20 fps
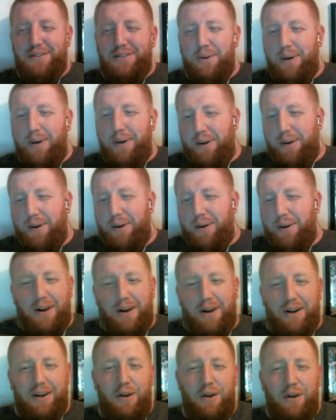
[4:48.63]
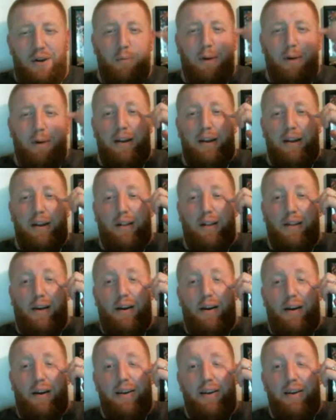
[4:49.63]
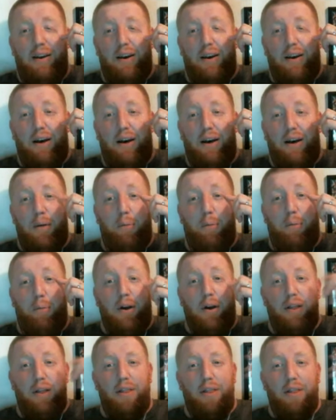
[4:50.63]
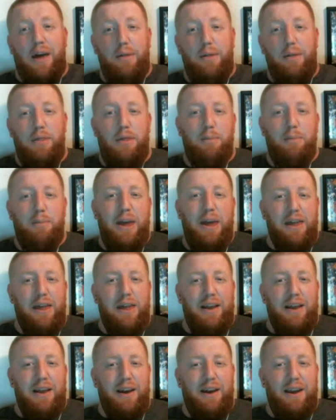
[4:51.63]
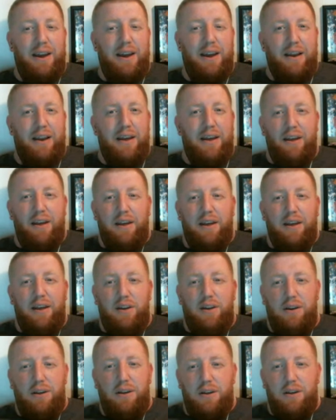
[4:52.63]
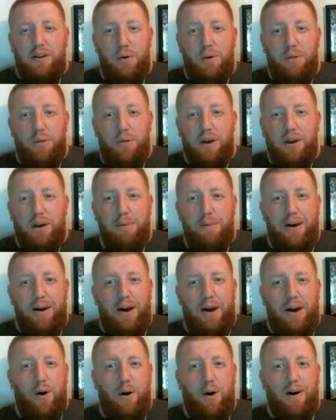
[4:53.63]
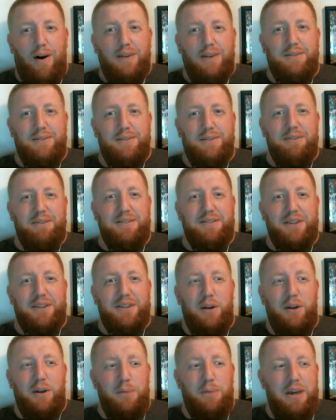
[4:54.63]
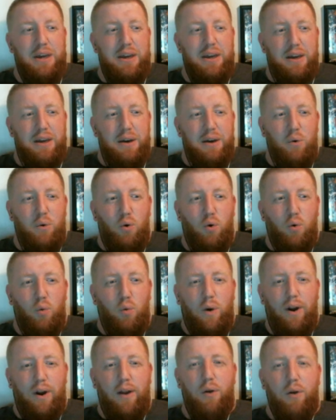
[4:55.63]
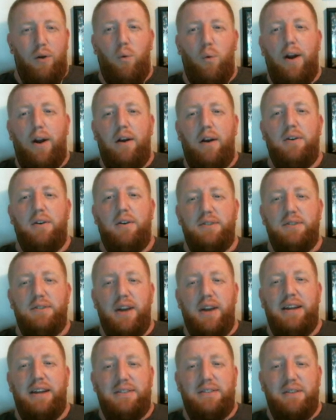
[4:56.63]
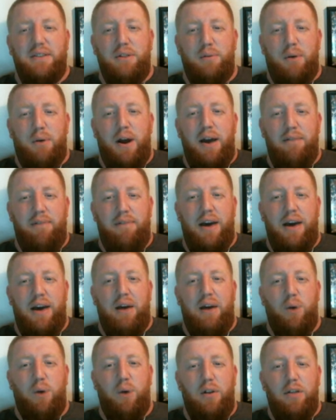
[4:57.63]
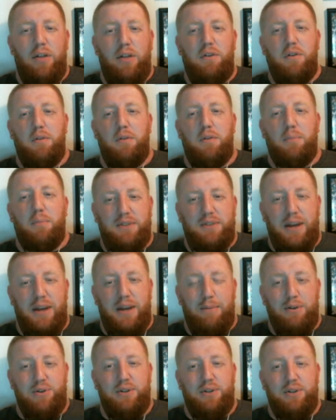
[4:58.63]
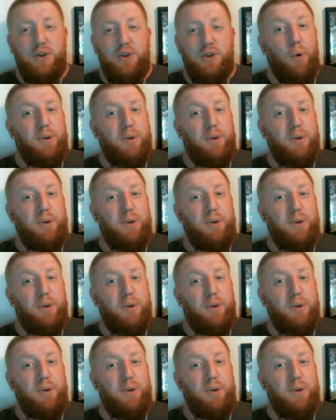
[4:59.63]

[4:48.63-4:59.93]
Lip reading: too, I know I was talking to you about it online, but that the Melee Knight, think about how awesome this is going to be. Where does Knights thrive at? Where do they do the most damage? It's